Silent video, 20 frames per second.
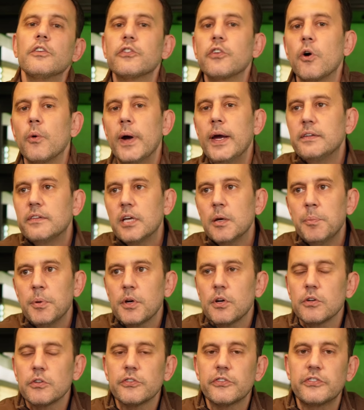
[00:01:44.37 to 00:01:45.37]
So a
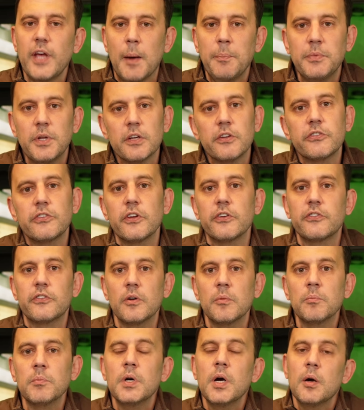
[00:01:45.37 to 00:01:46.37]
typical septic
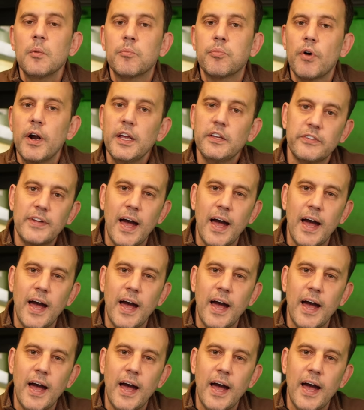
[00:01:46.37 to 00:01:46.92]
system breaks